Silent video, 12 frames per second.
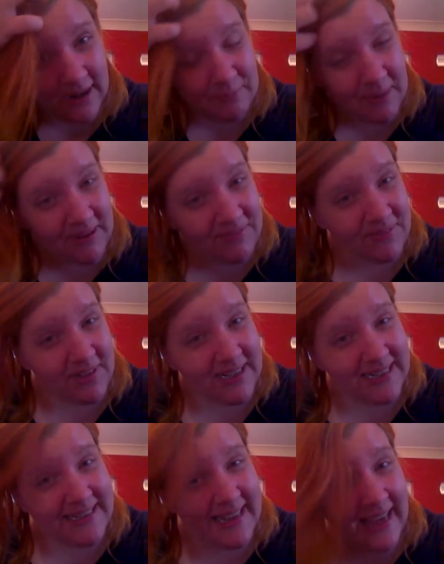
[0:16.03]
I've
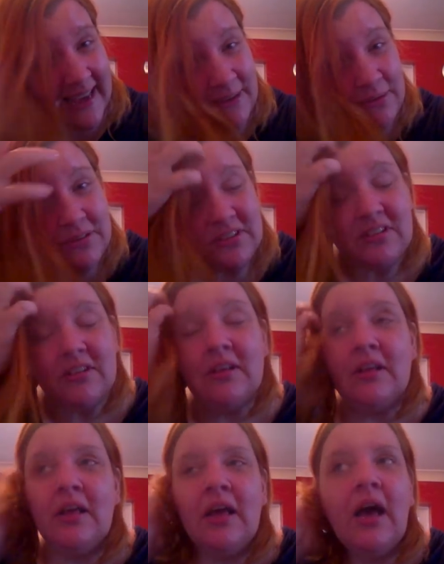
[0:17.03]
cleaned the house.
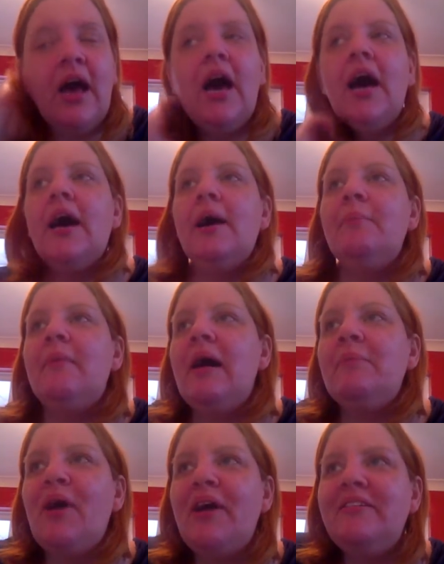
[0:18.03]

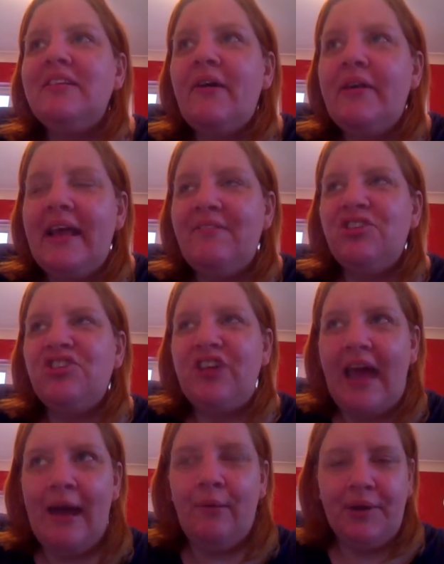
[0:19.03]
I'm going to go and have a
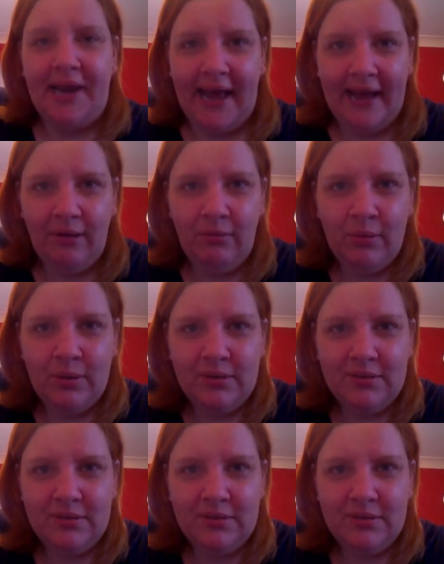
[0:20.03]
shower now.